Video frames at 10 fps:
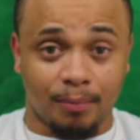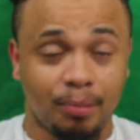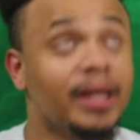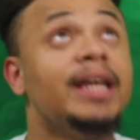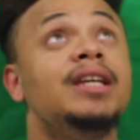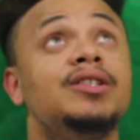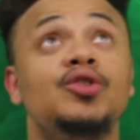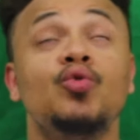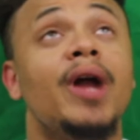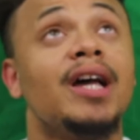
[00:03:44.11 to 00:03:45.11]
Please
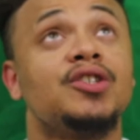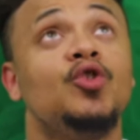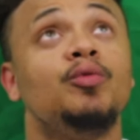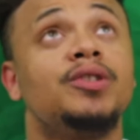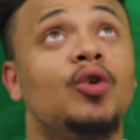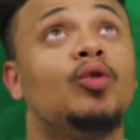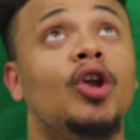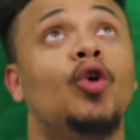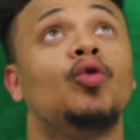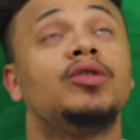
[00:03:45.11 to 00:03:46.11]
do not stoop so
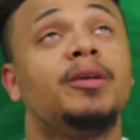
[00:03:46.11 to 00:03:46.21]
low